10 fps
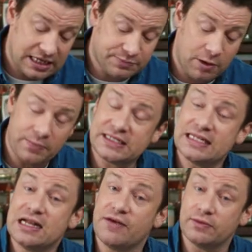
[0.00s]
is pop this in
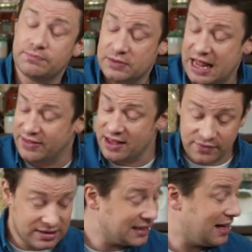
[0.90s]
an oven. Now the
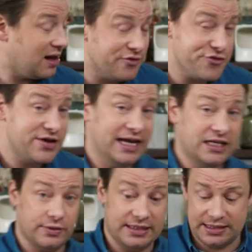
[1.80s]
oven's at 180
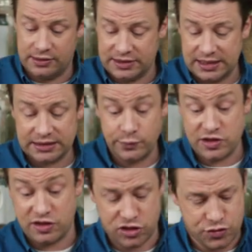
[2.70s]
degrees Celsius,
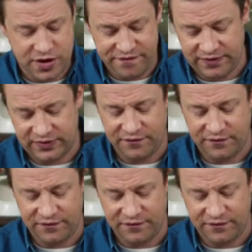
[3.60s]
which is 350